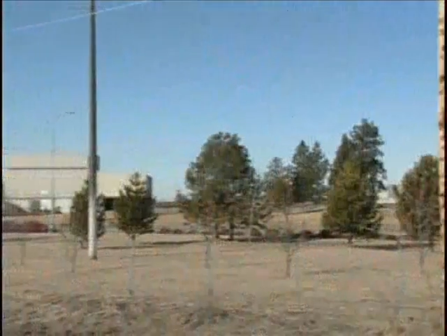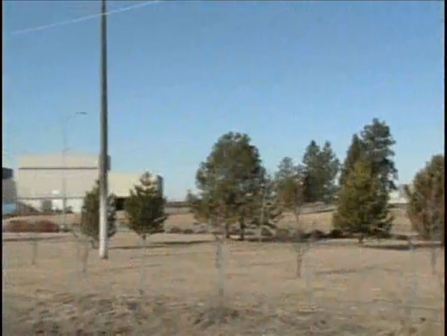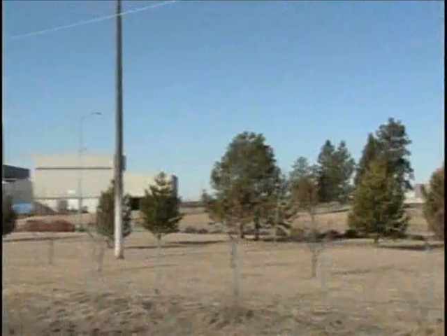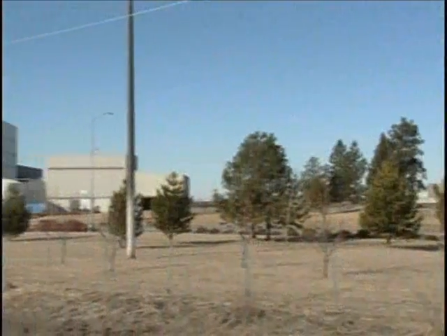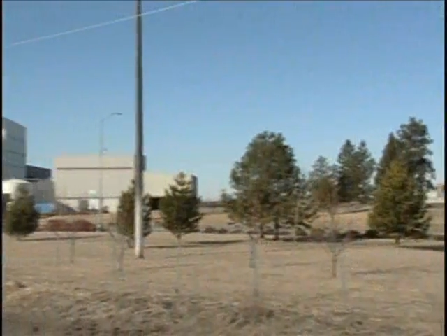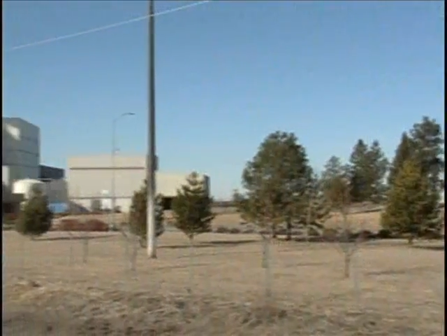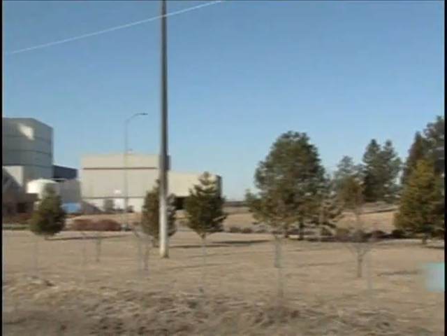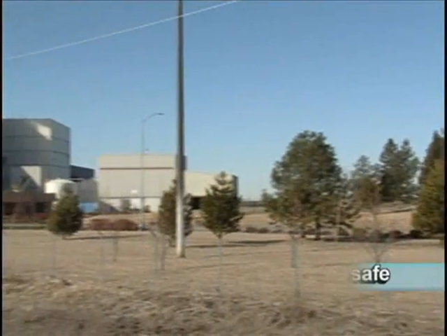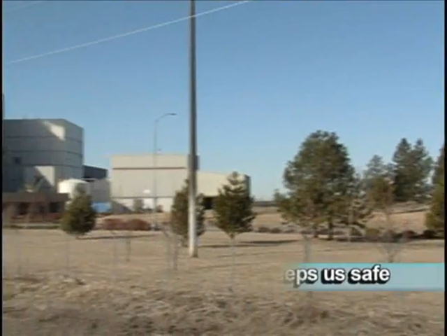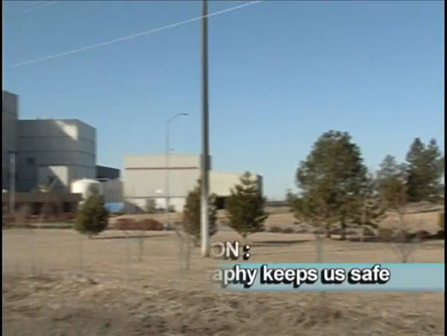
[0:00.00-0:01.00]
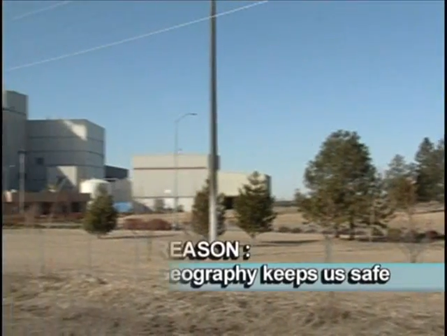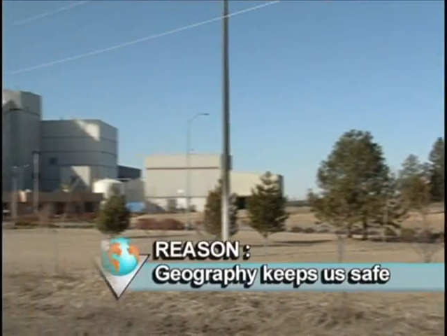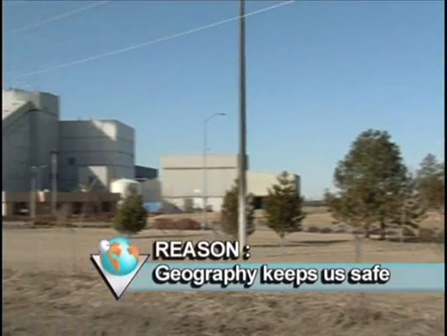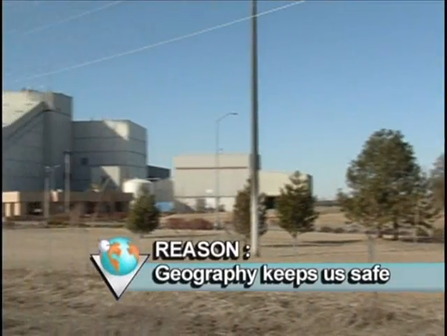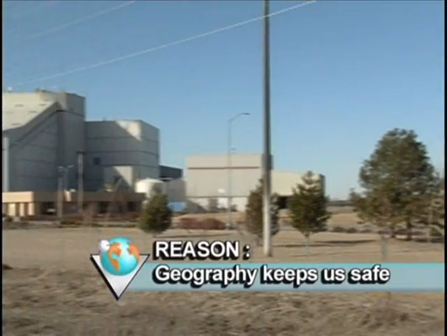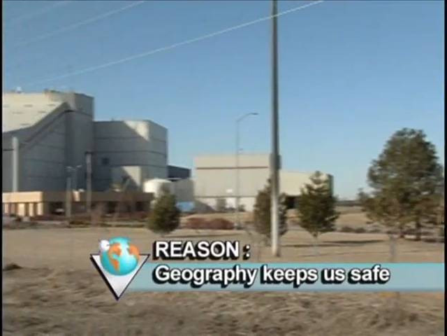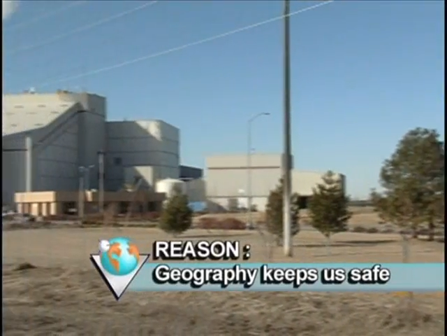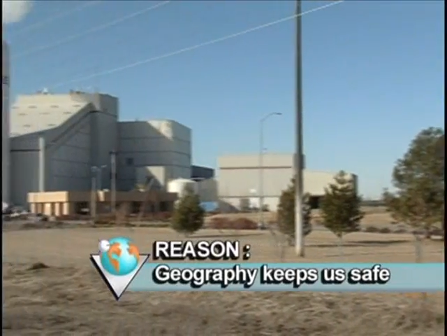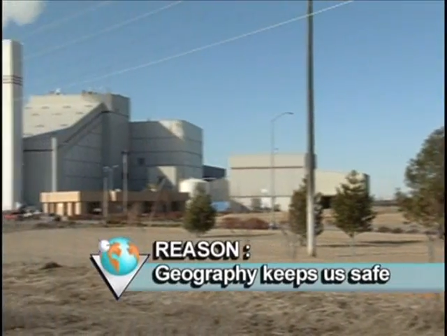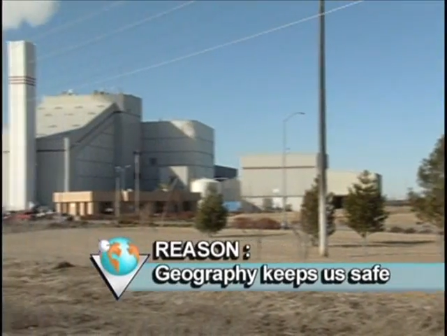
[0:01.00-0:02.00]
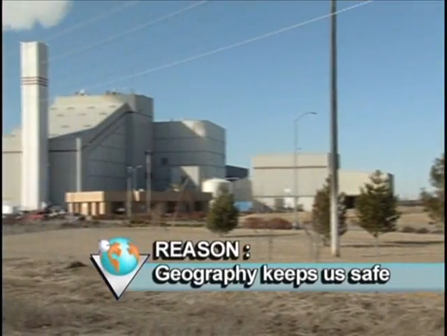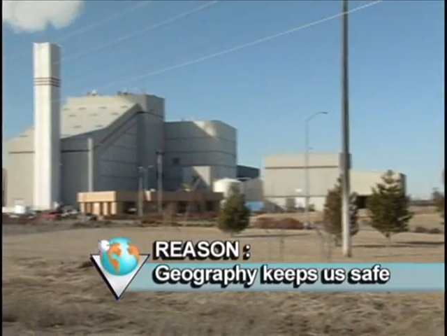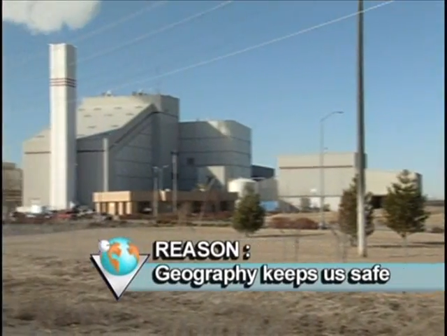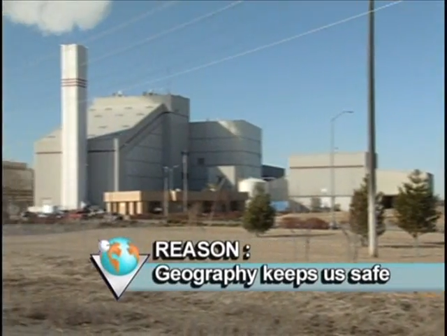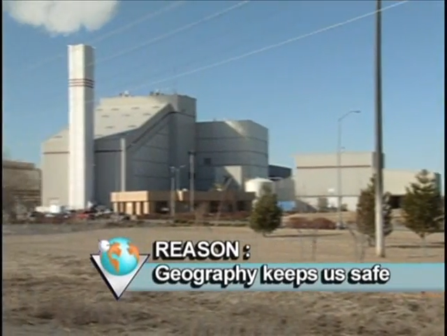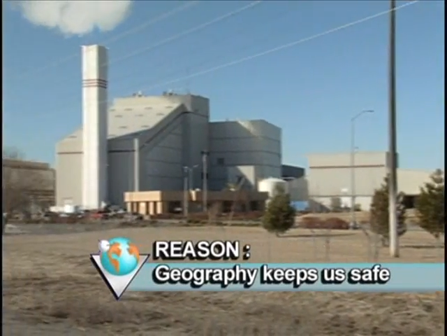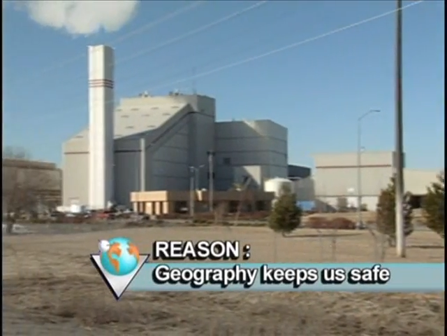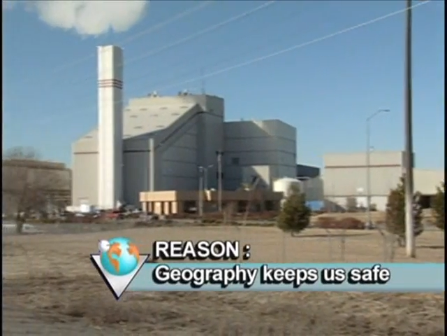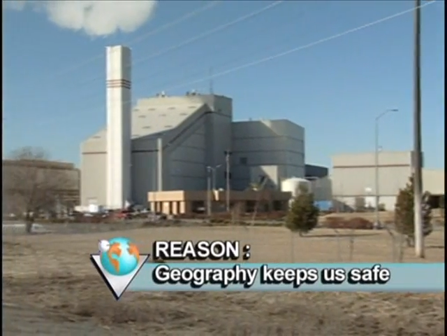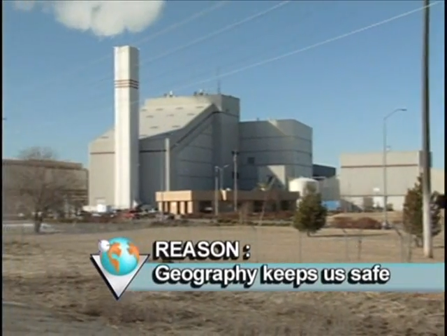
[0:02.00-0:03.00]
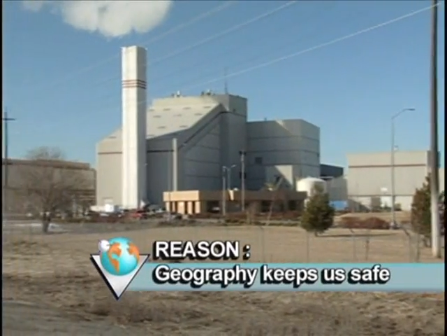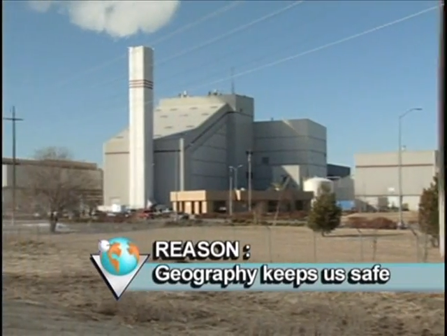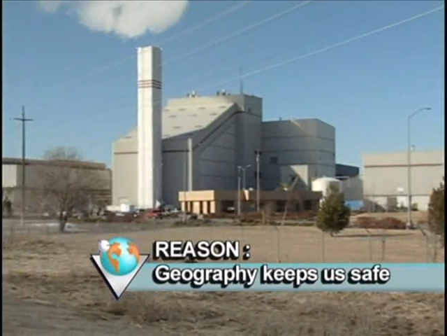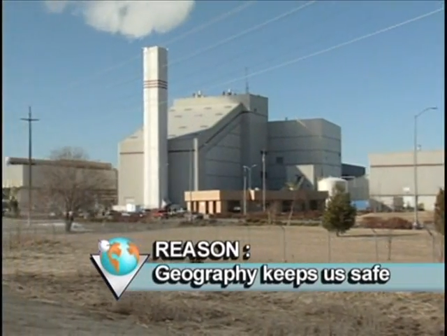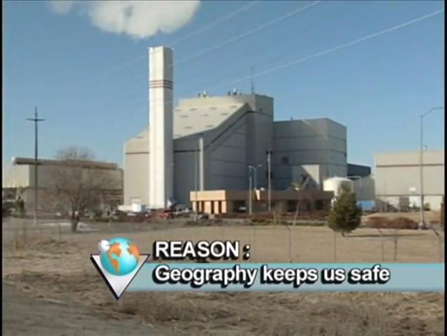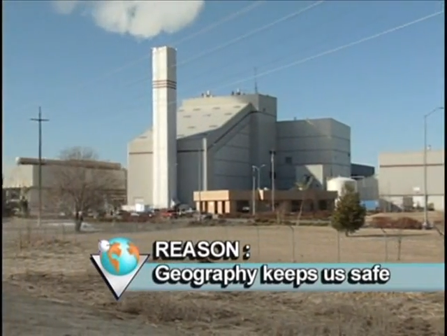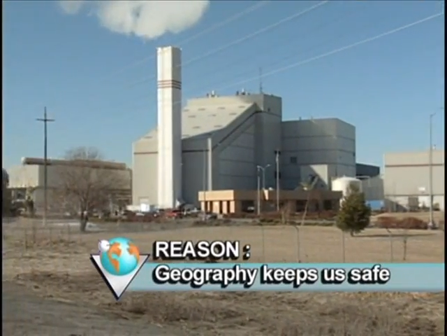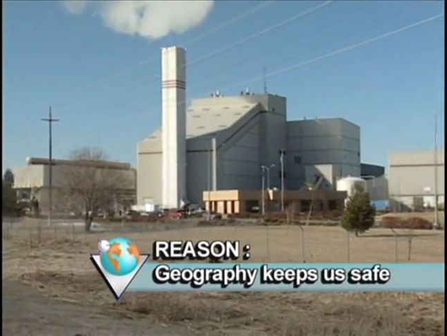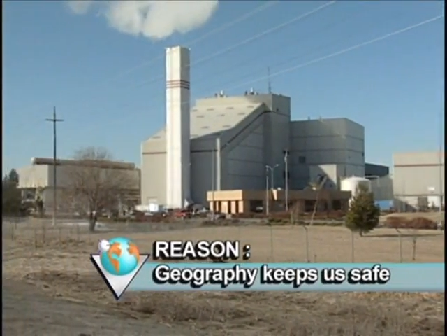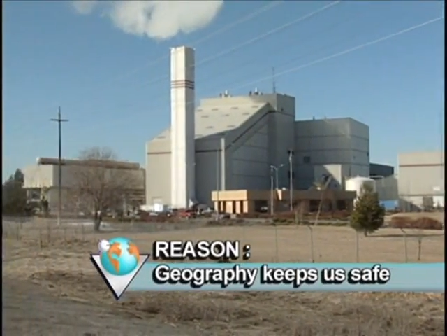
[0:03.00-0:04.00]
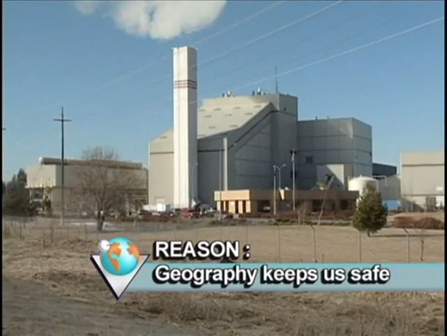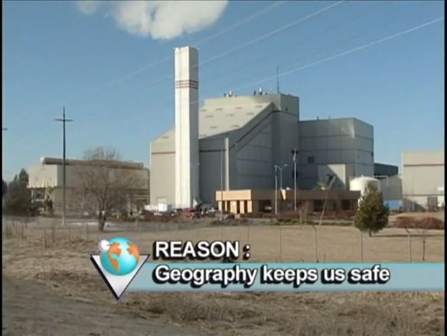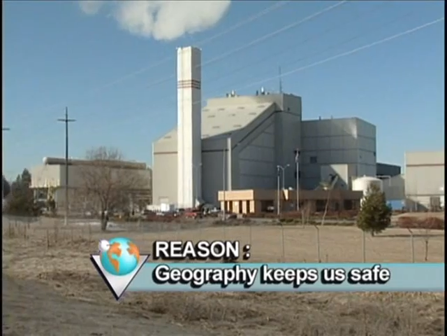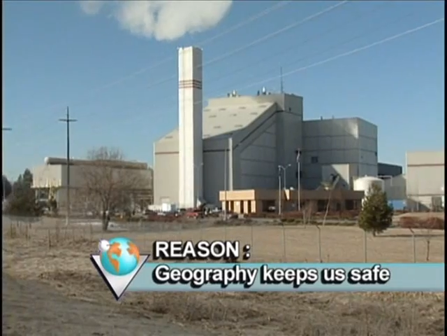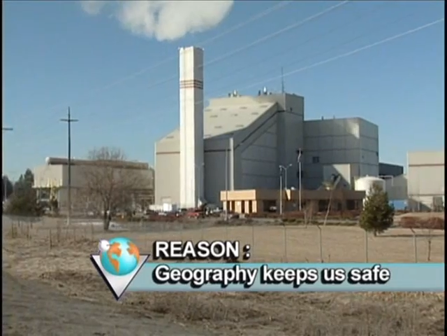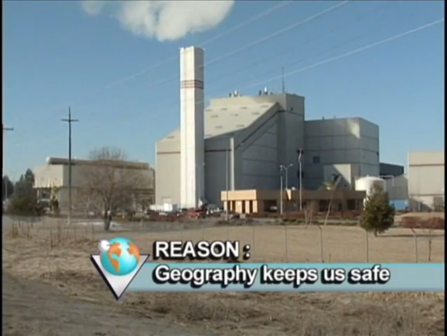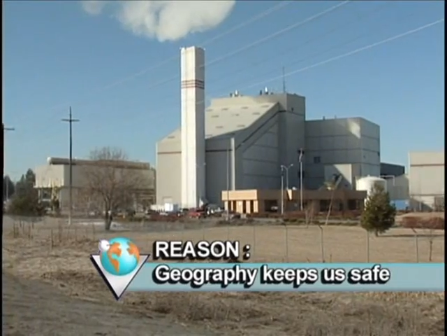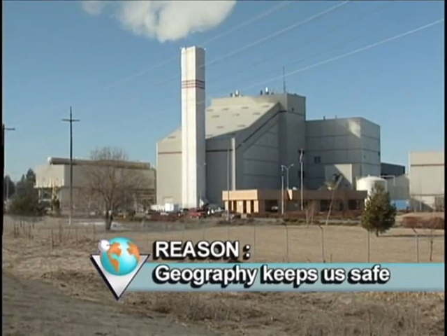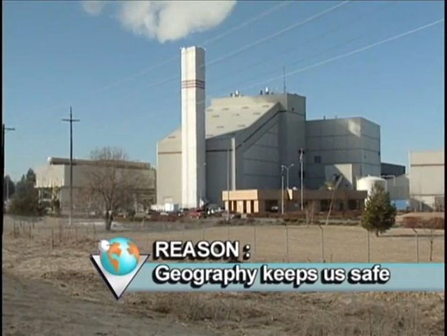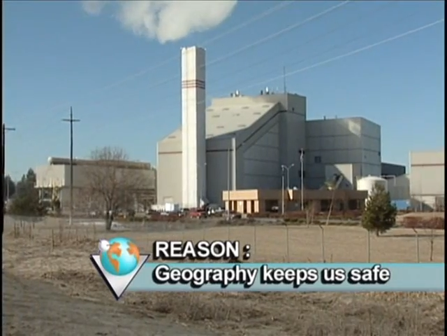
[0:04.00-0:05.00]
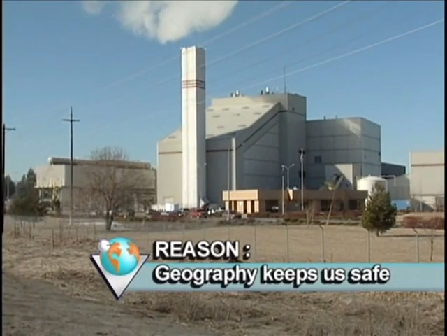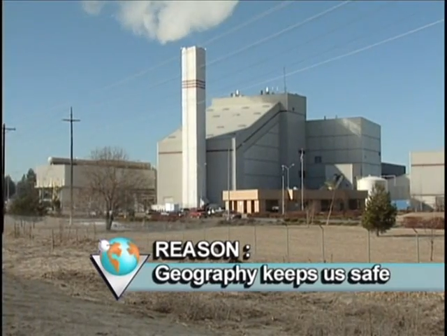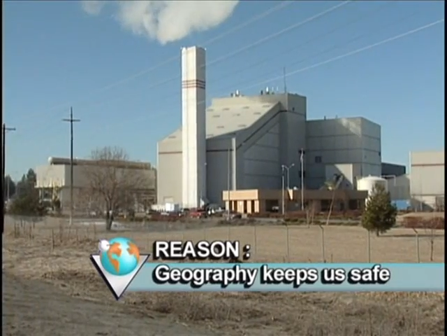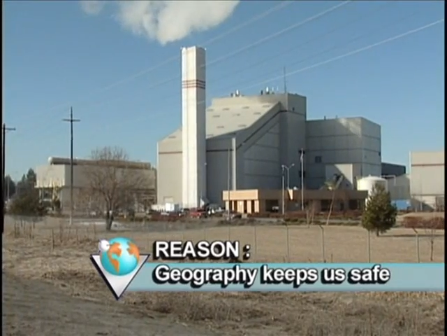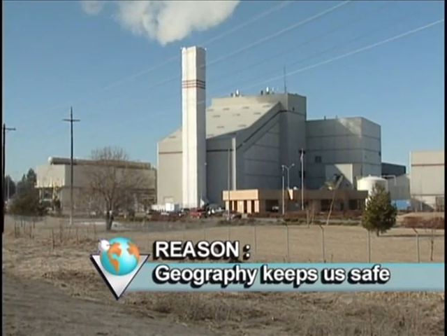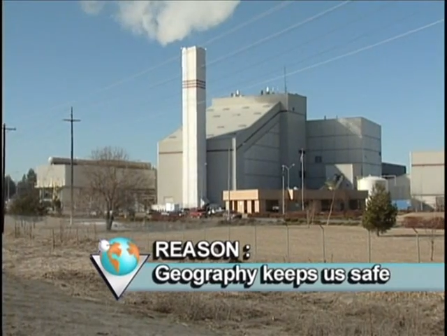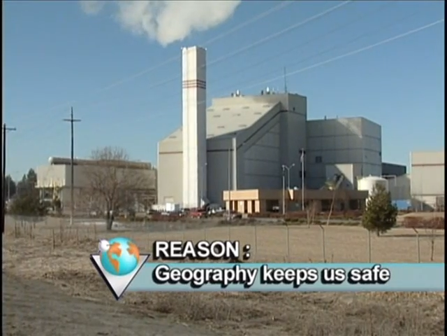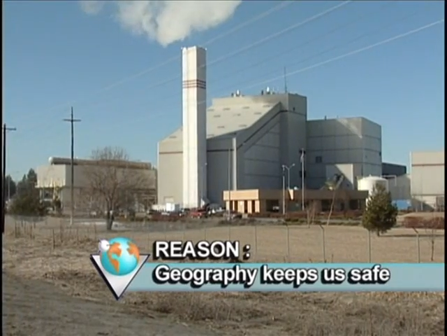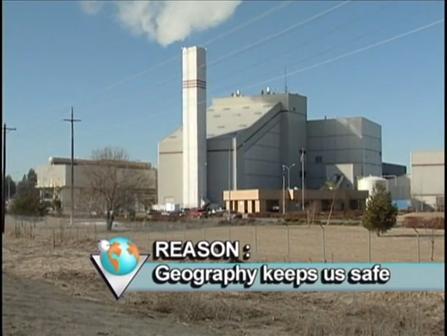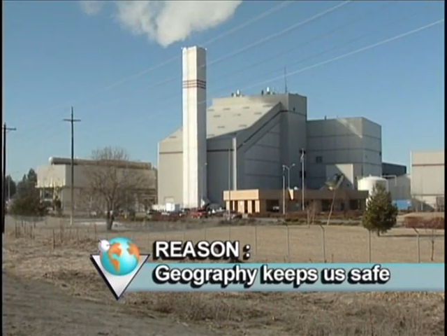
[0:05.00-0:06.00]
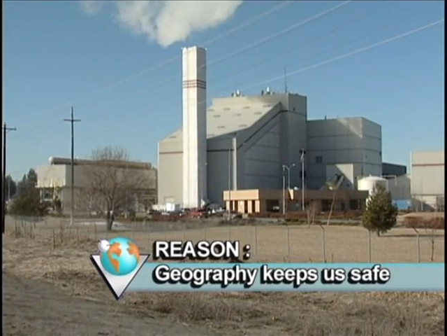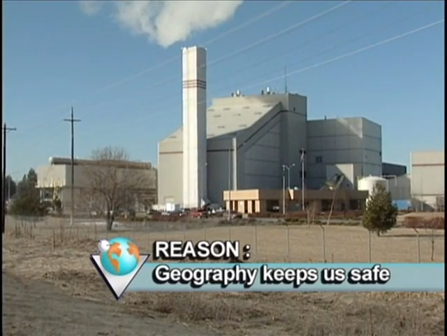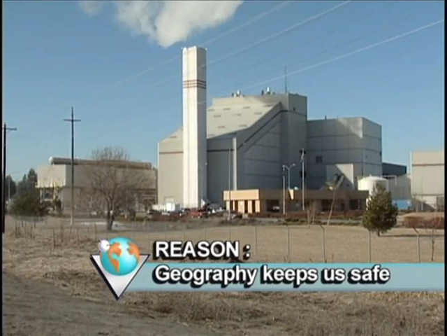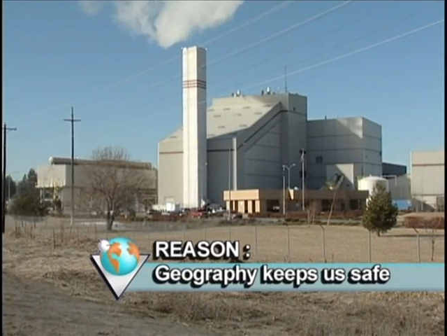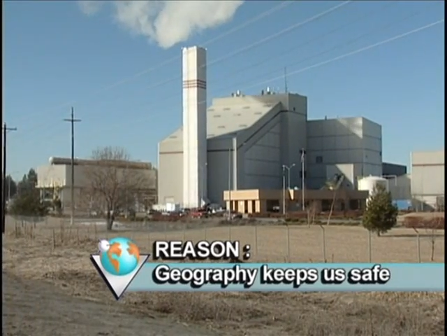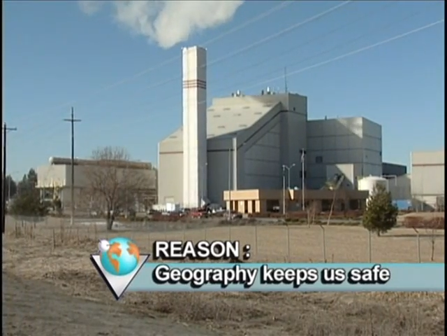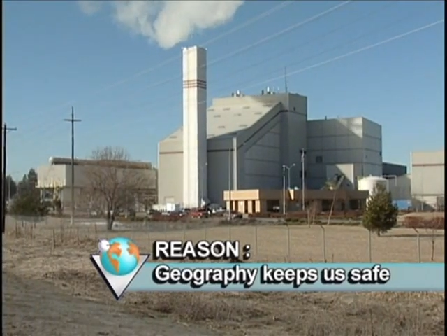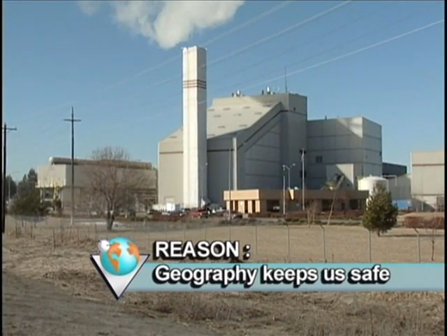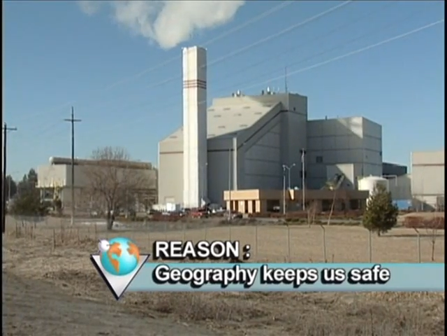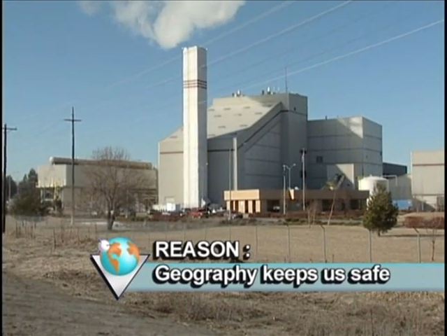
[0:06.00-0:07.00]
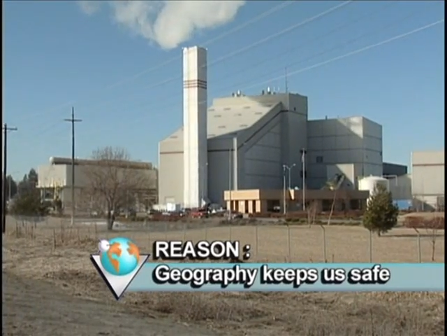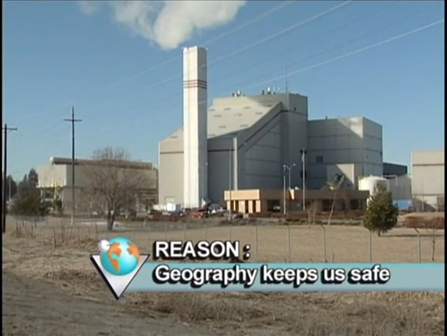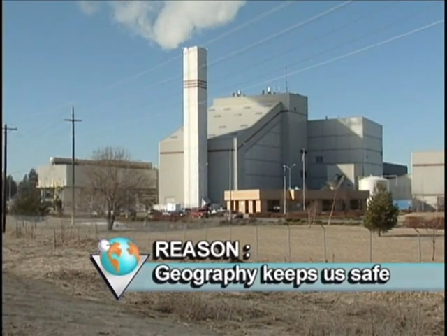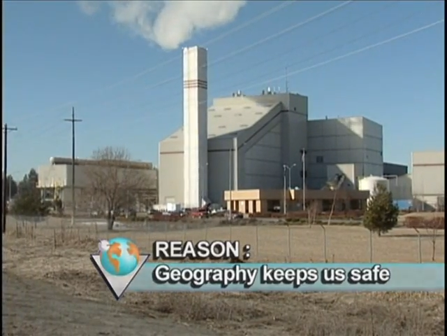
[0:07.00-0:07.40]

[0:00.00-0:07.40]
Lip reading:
[unreadable: no face in view]